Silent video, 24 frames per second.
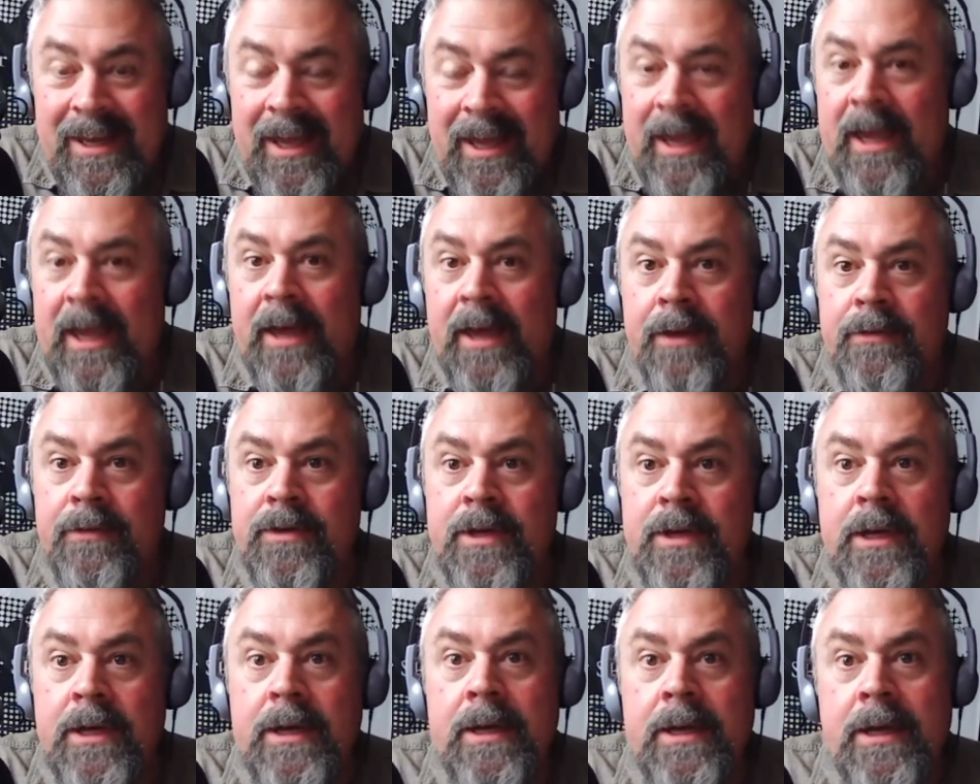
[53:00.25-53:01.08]

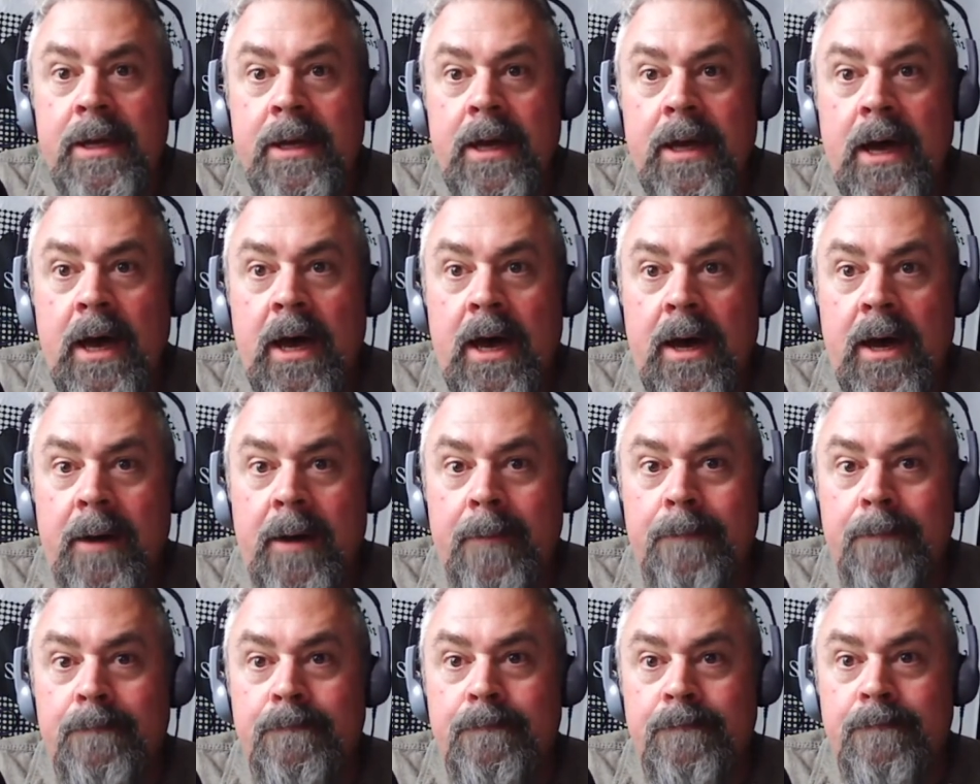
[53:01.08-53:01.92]
And
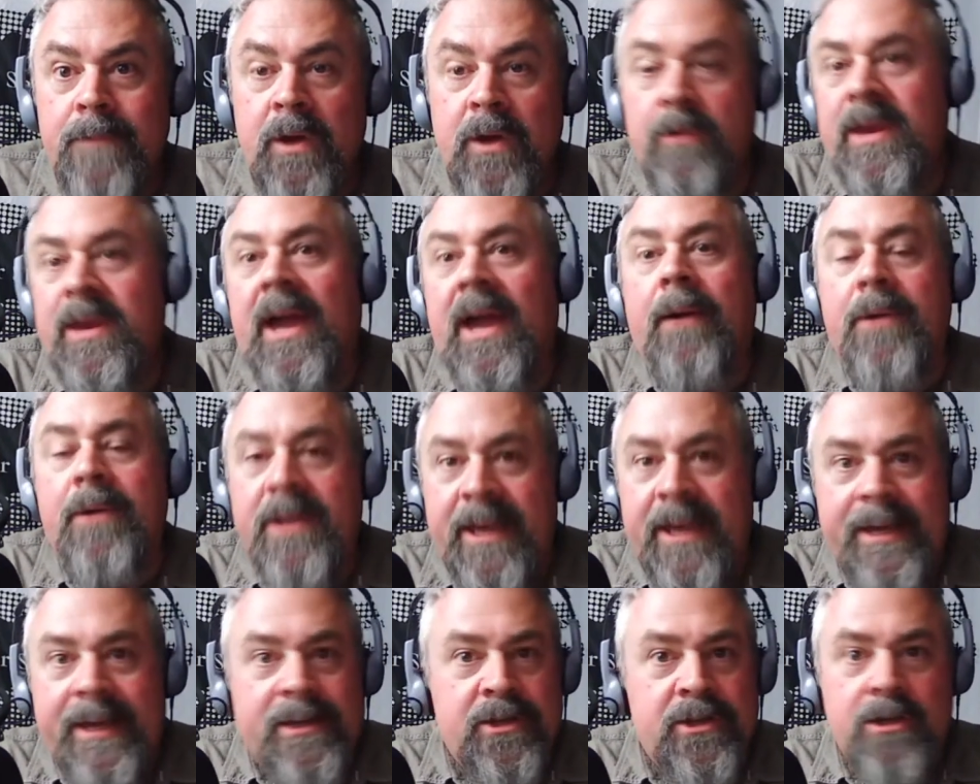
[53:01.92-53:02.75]

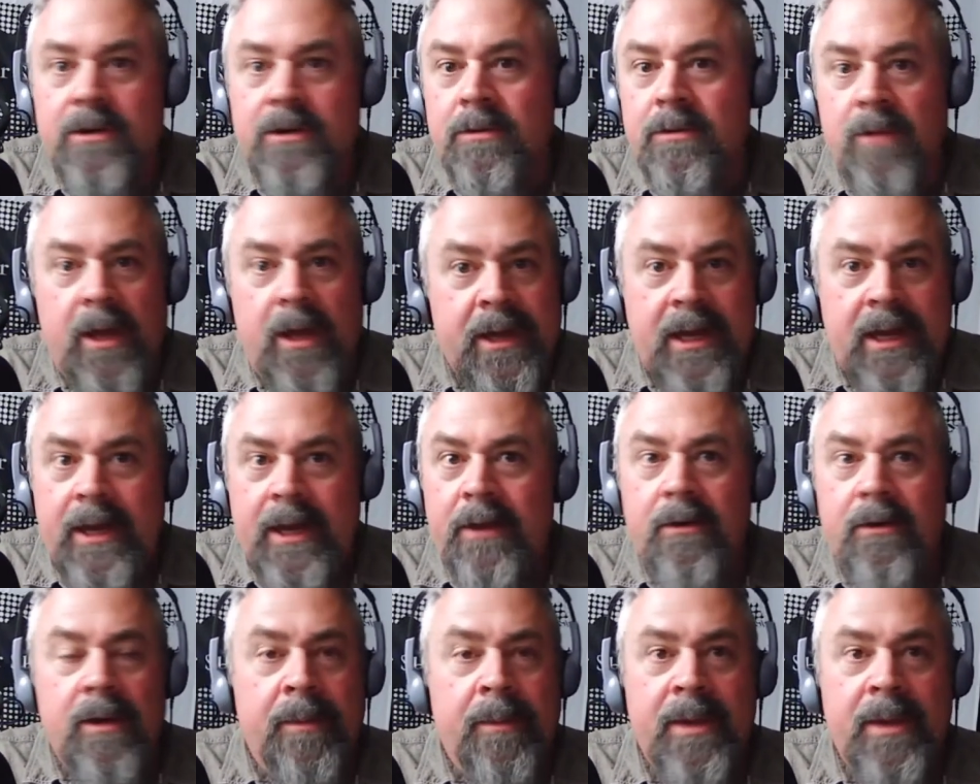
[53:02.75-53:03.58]
nowadays you're lucky.
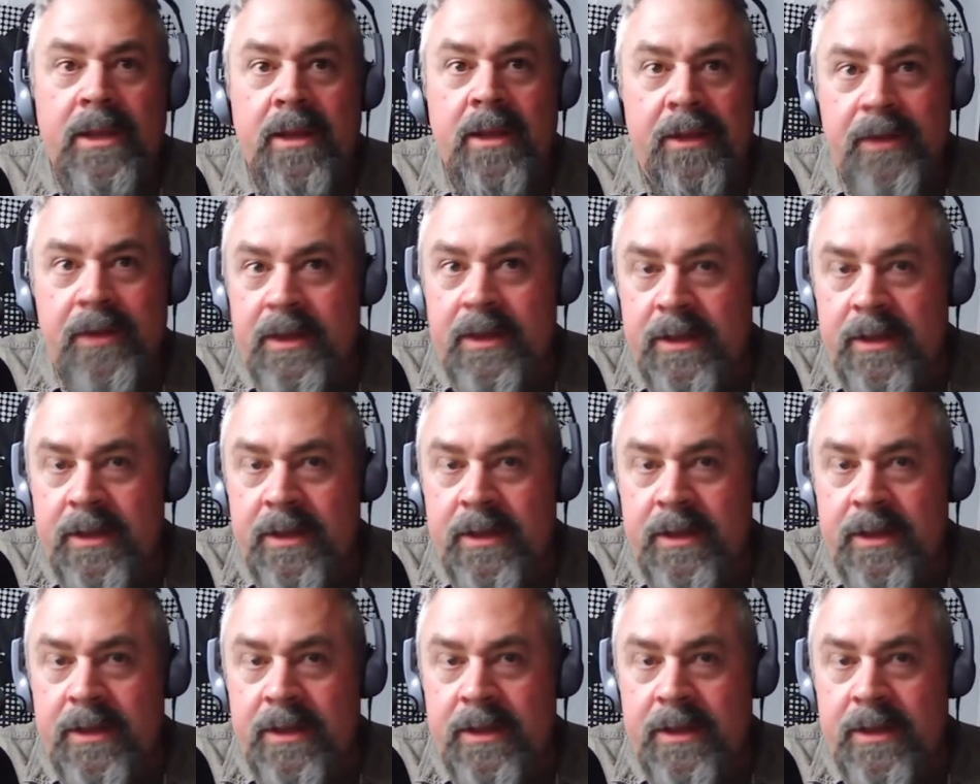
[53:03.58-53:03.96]
I mean, I think